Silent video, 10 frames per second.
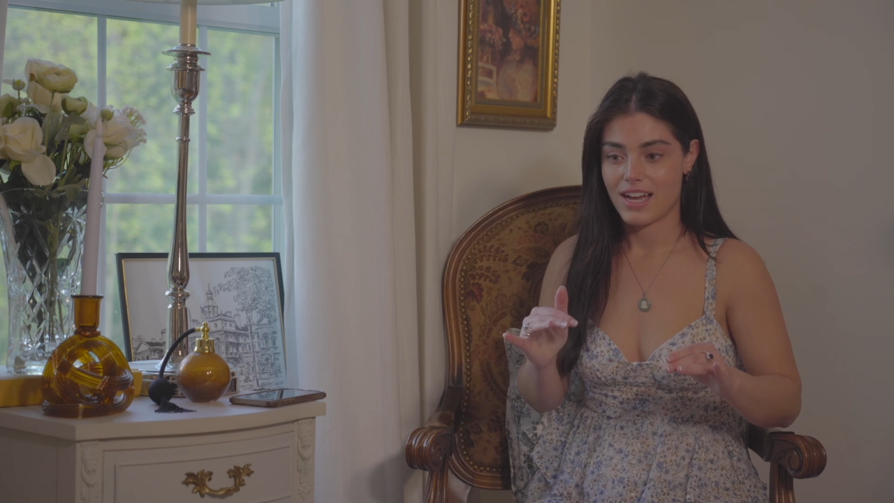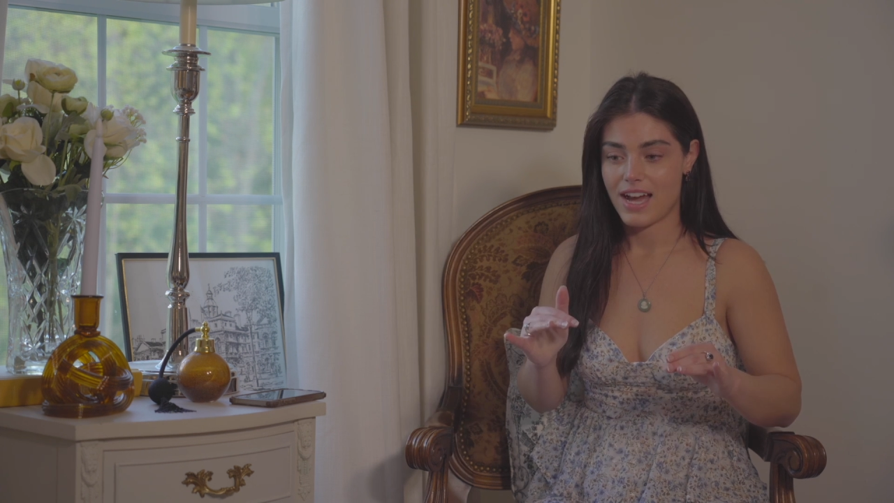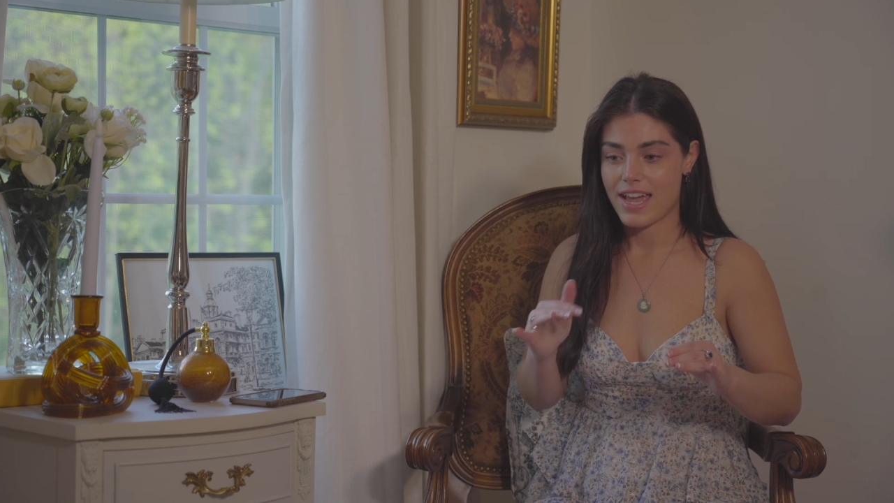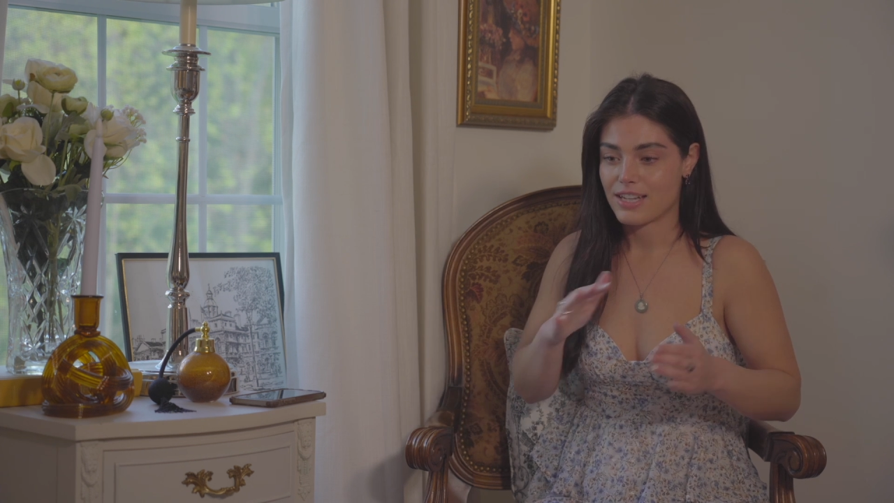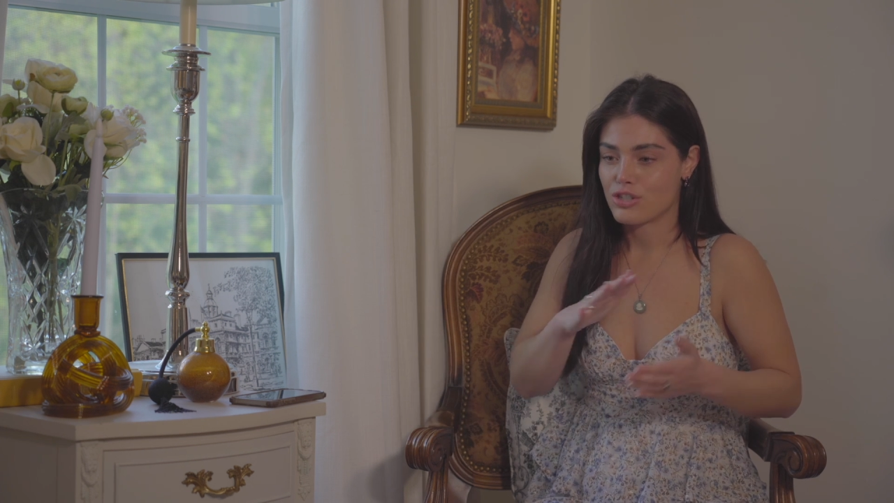
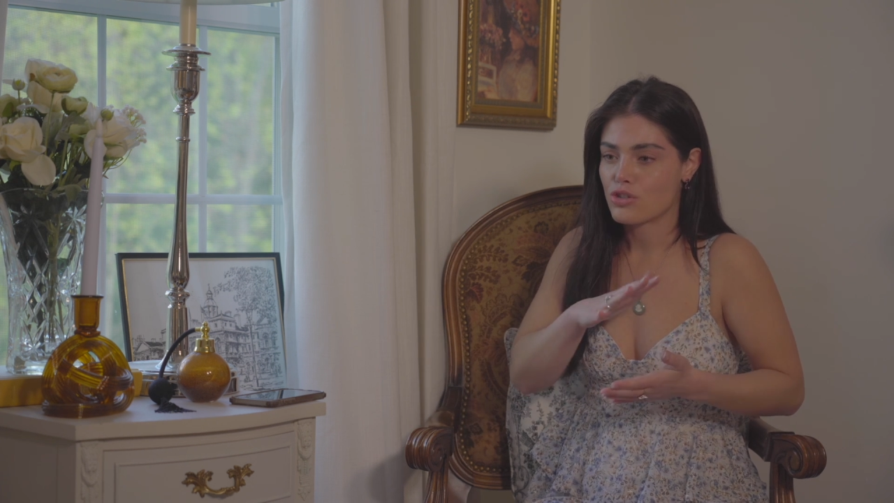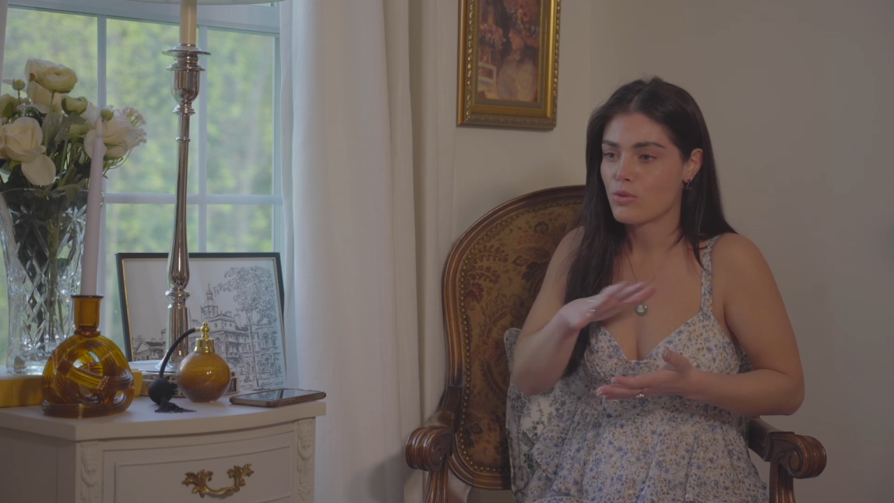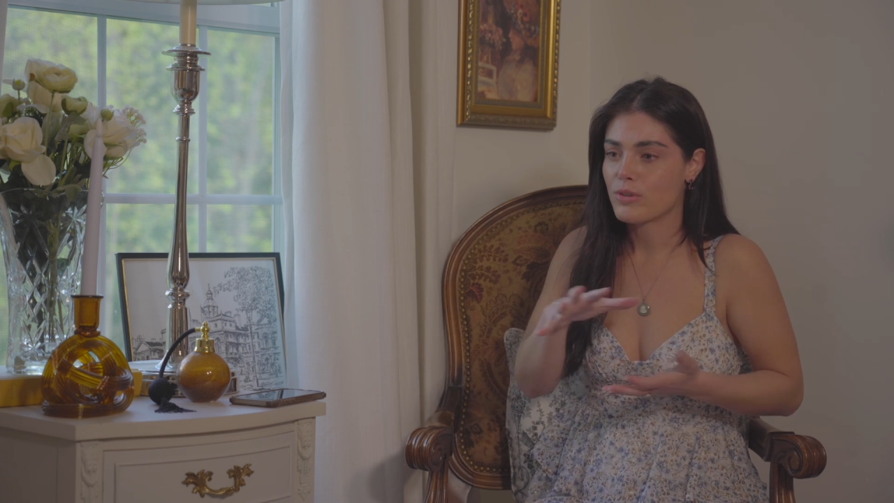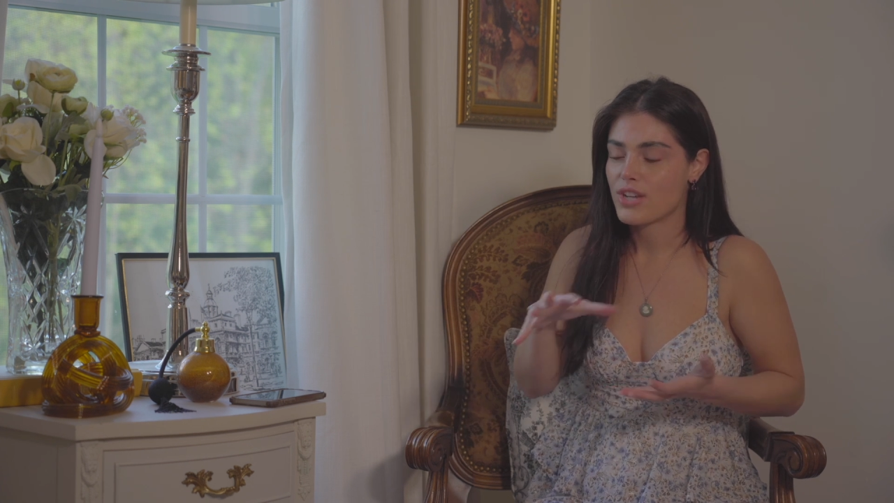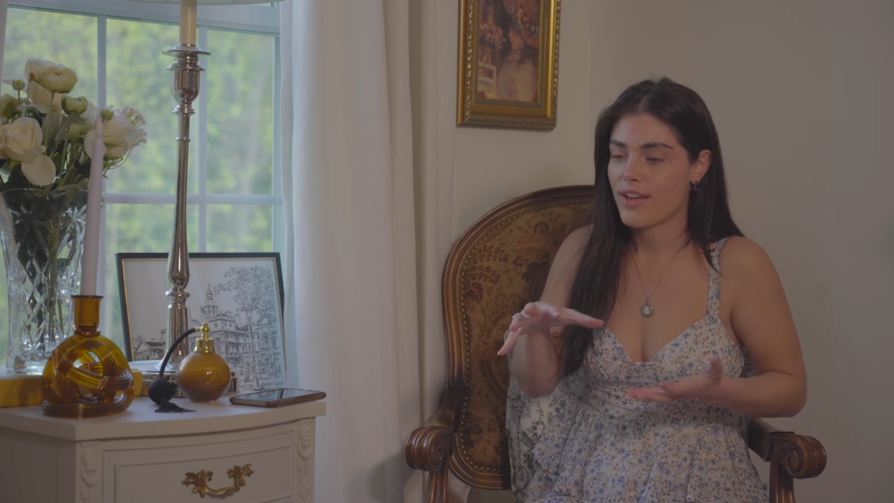I had so
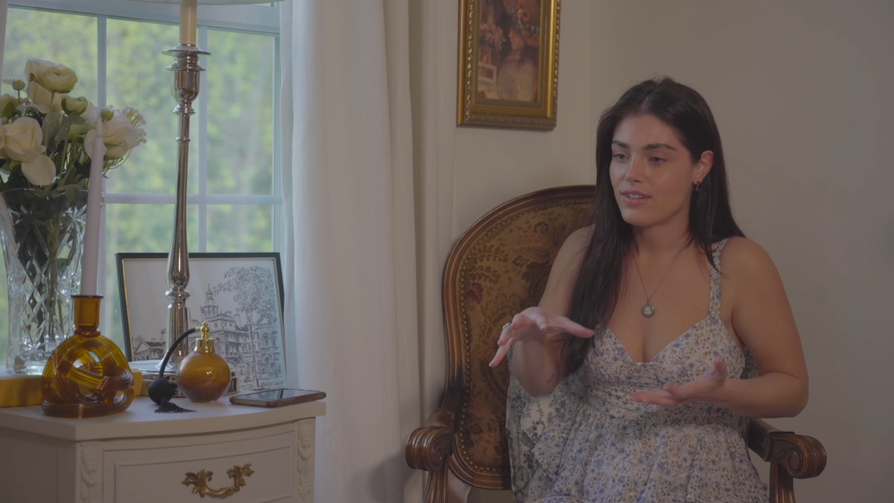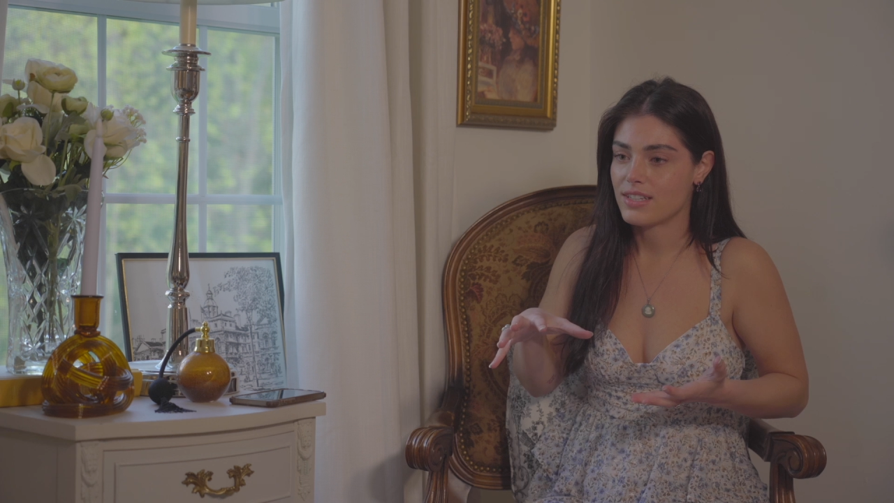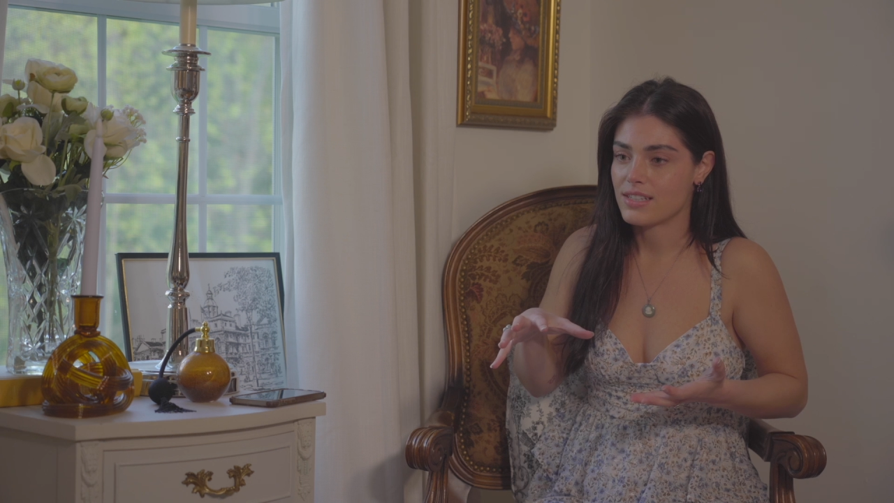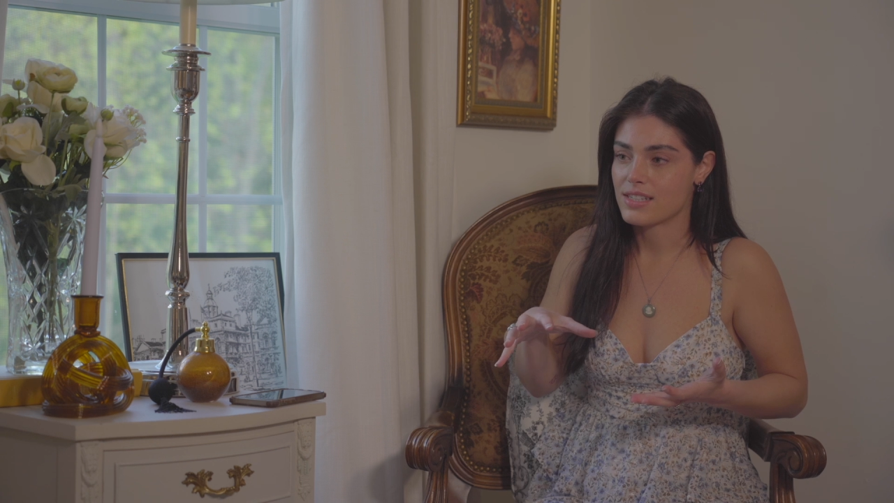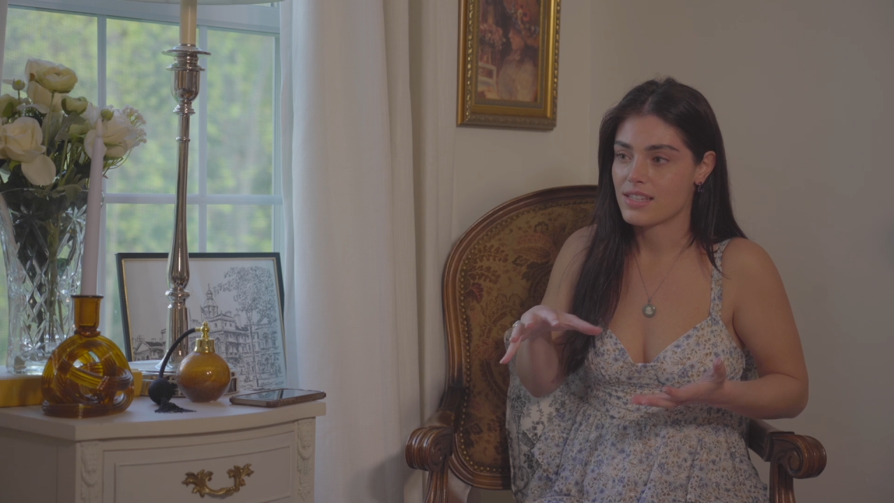much
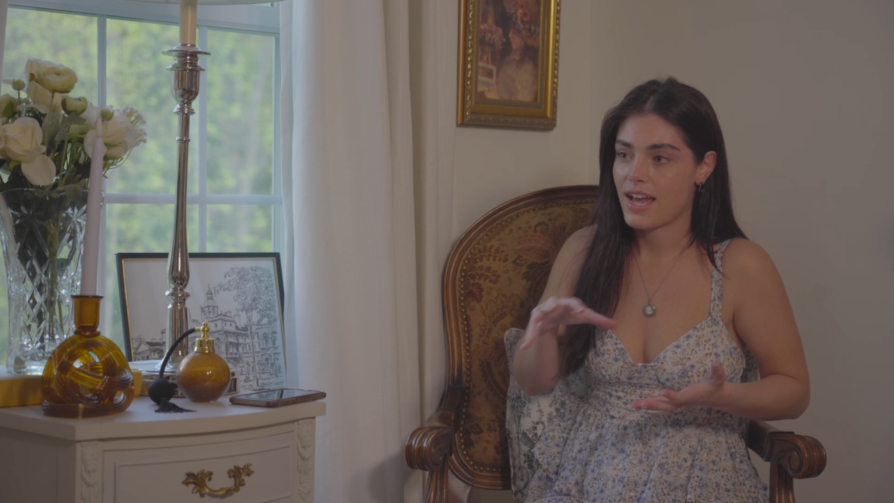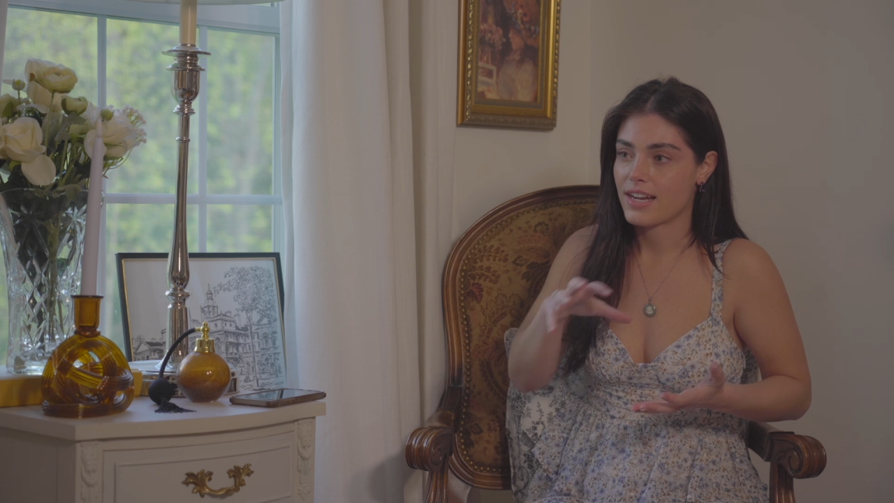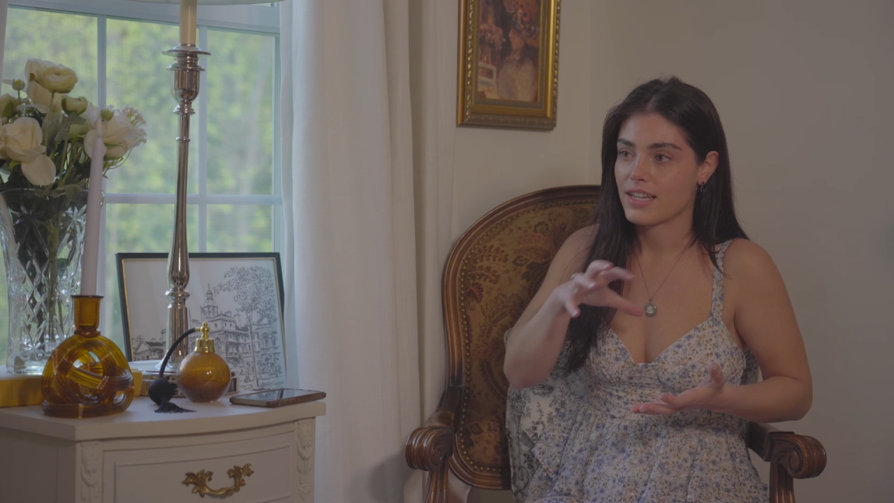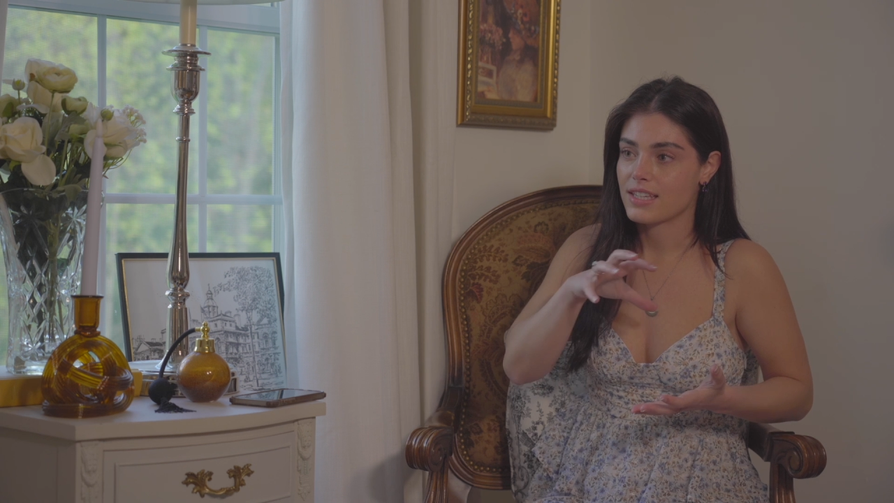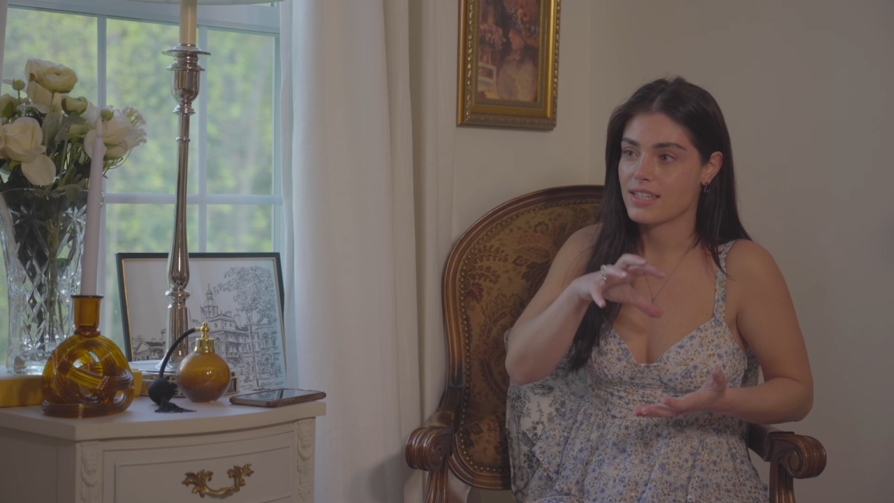evidence that